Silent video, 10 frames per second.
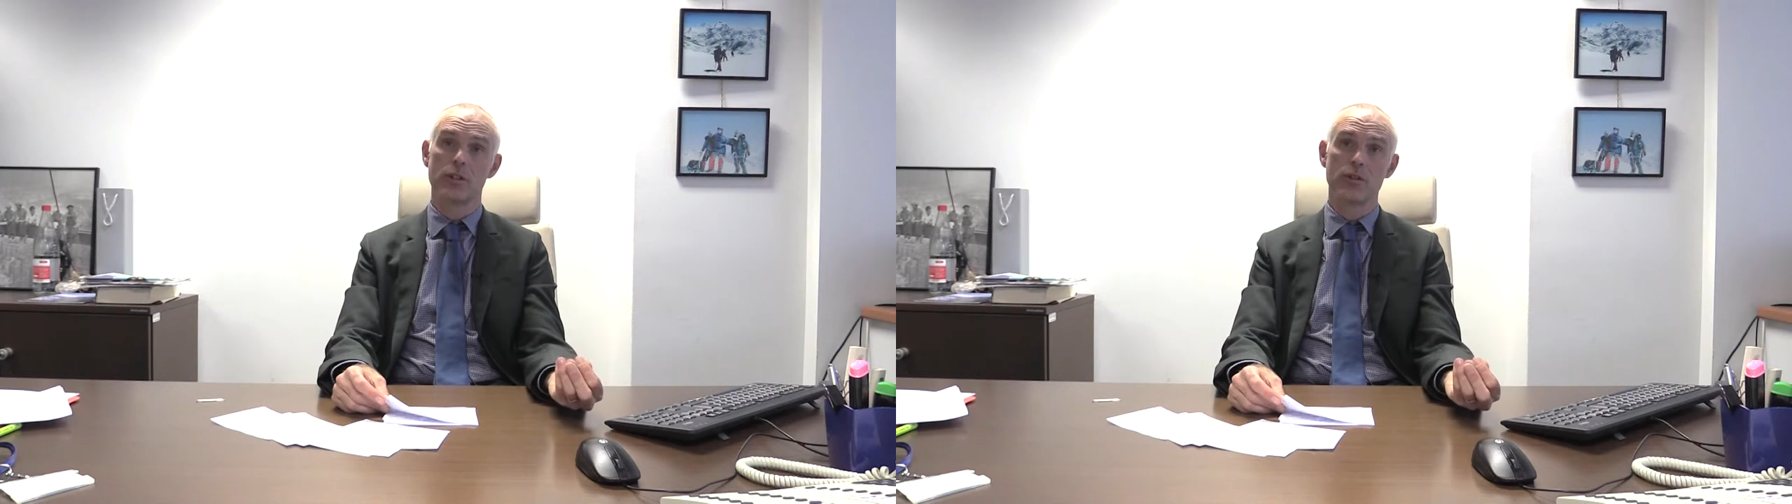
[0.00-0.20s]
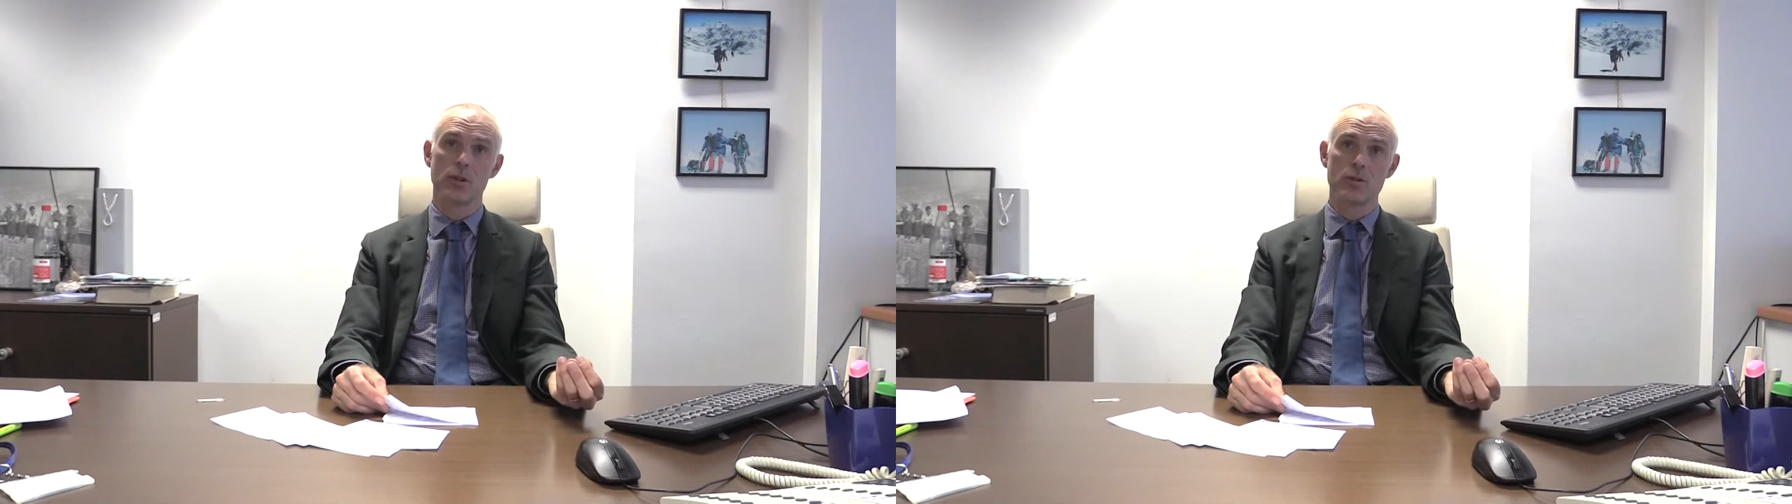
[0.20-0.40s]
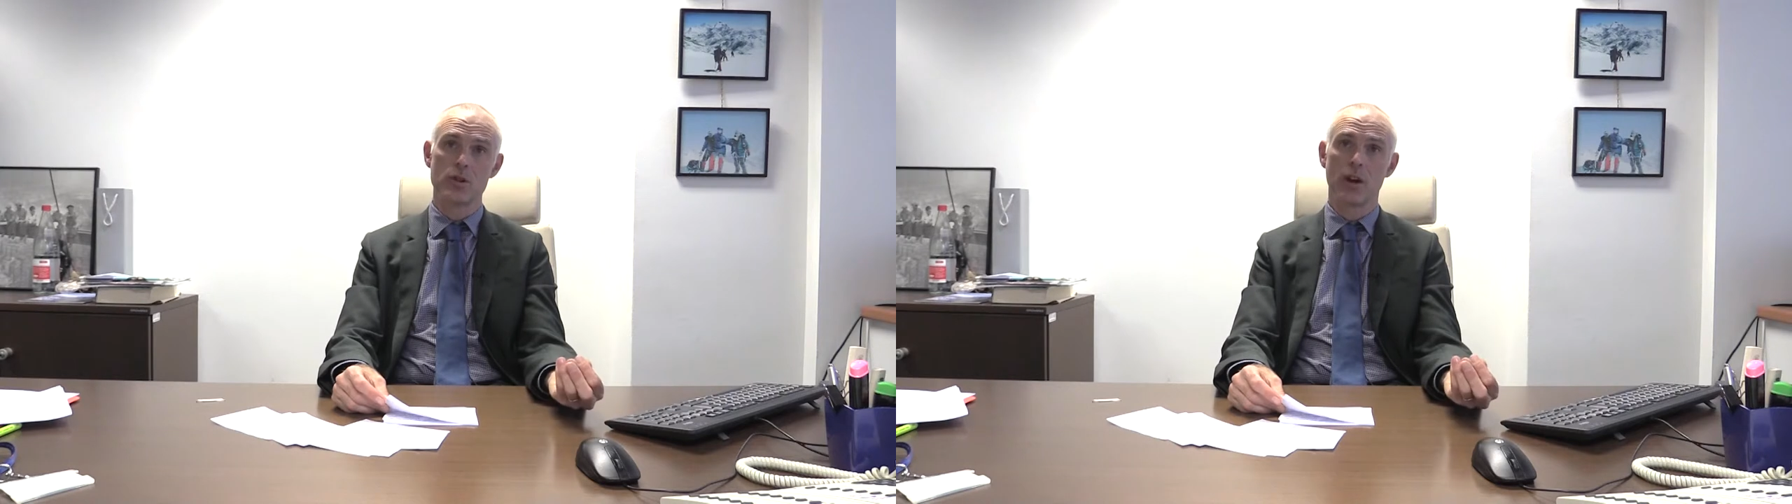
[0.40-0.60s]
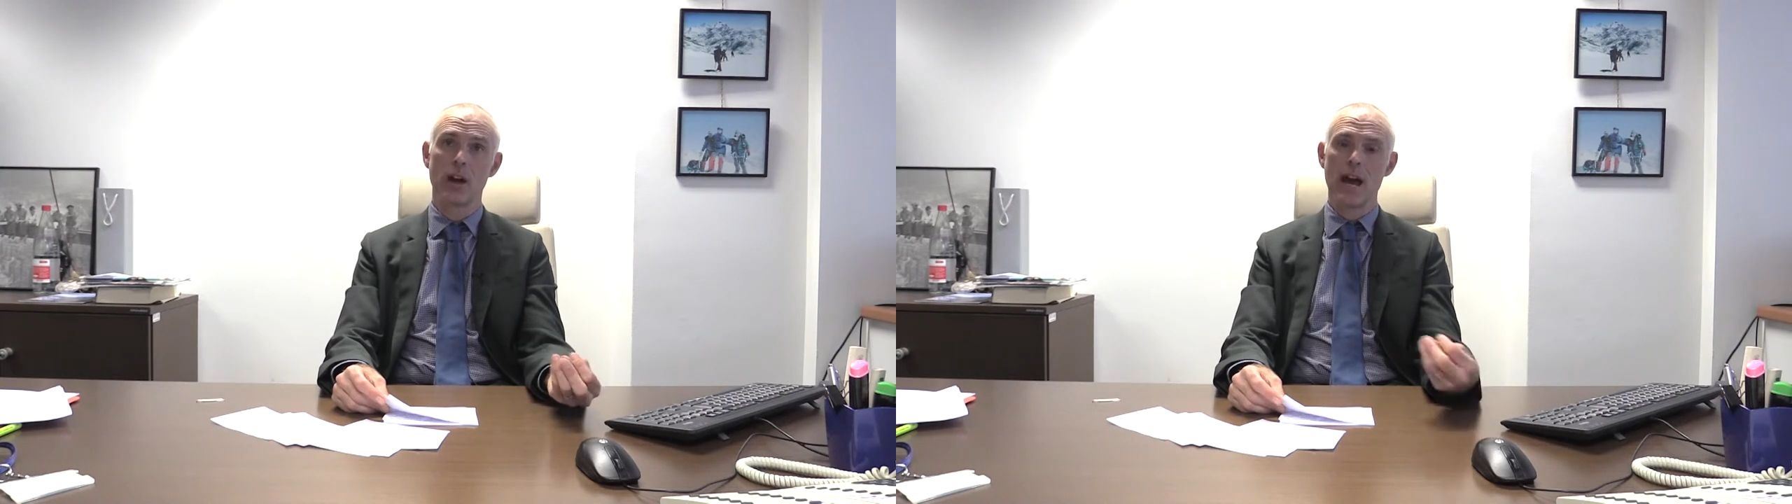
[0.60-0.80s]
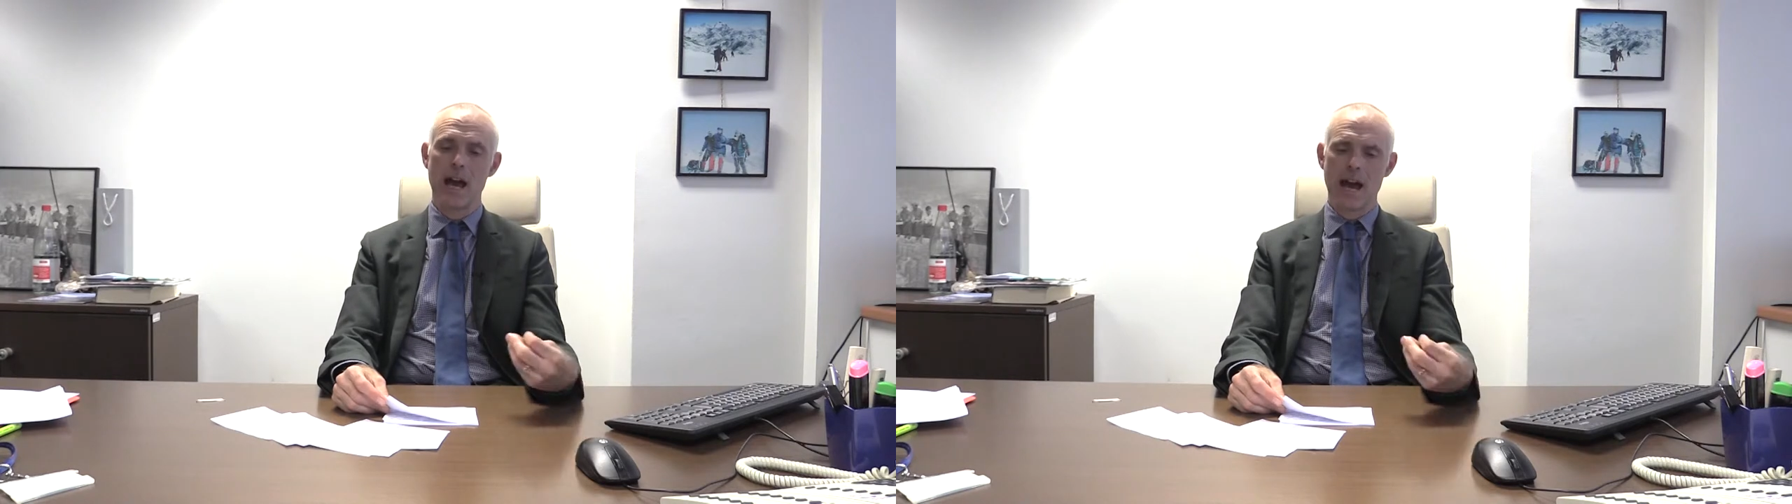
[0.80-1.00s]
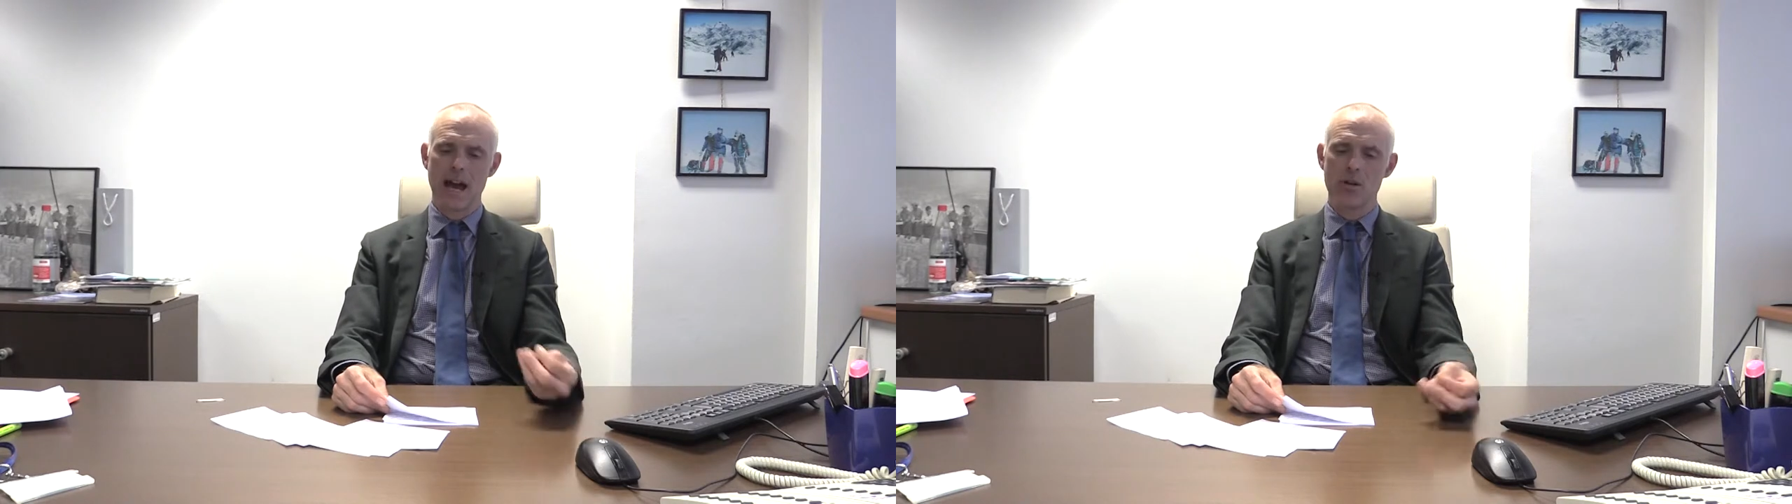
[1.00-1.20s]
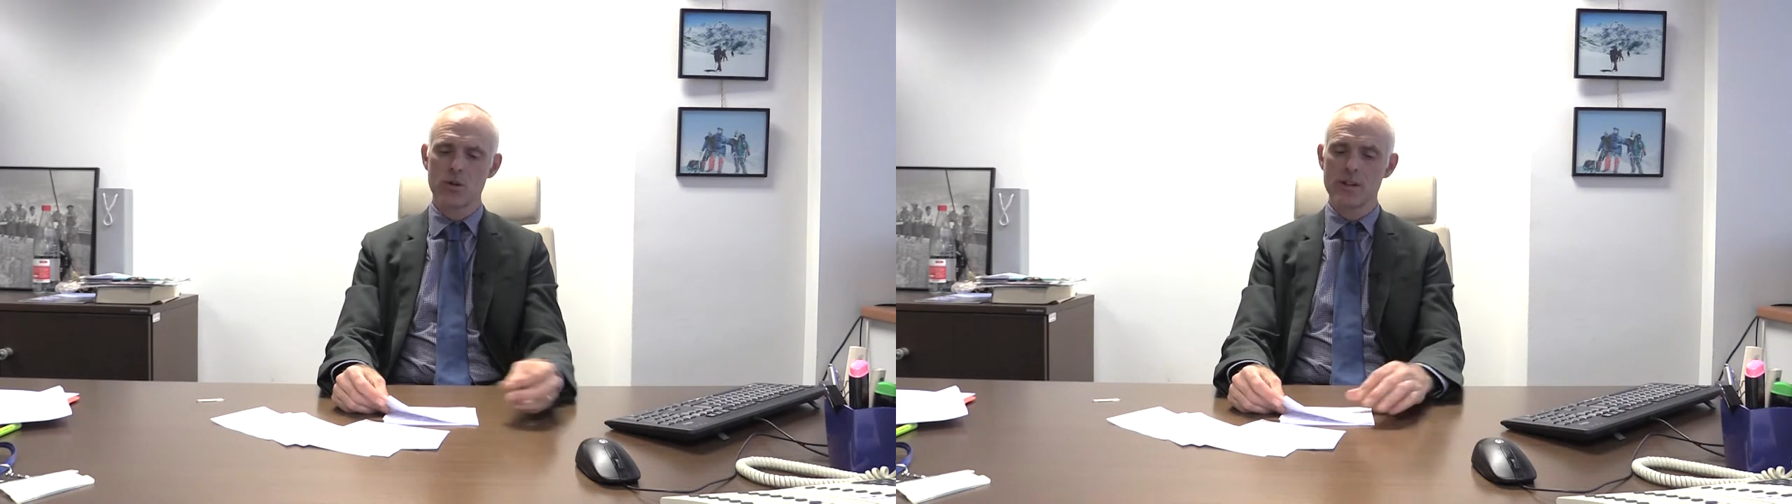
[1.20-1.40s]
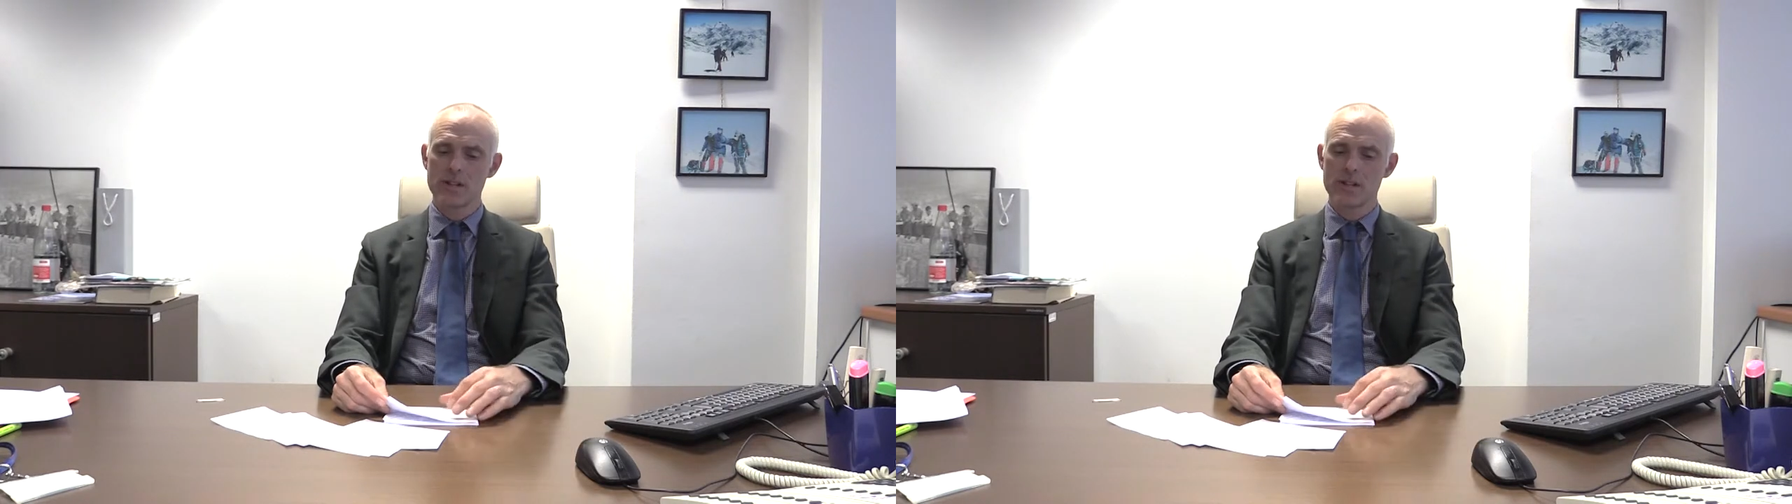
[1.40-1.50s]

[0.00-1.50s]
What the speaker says: the future. How do we